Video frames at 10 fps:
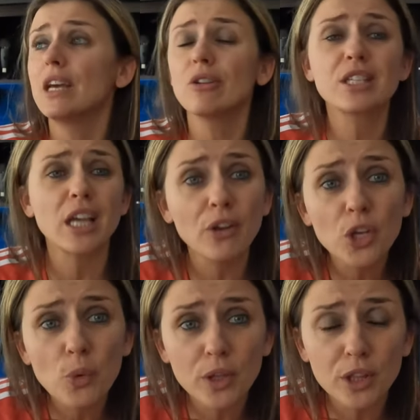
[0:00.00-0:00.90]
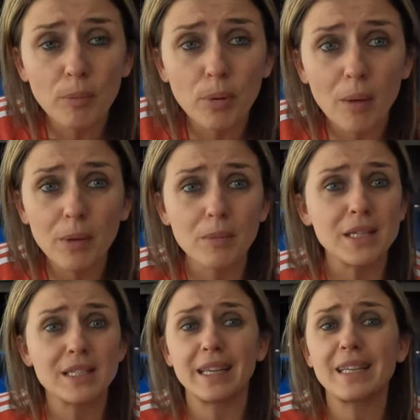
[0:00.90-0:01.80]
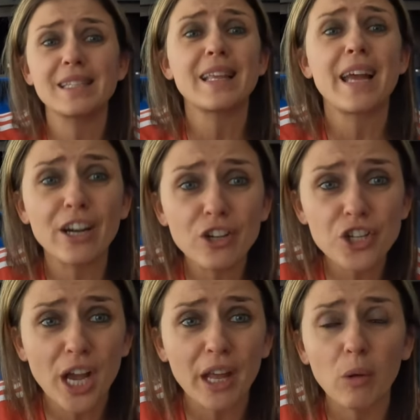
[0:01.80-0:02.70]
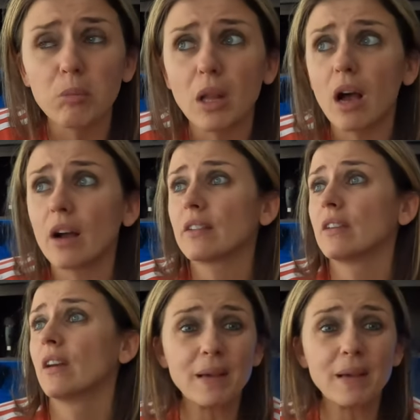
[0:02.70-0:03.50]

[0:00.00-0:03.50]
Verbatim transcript: It'll tell you what the problem is. Like, is the air channel blocked?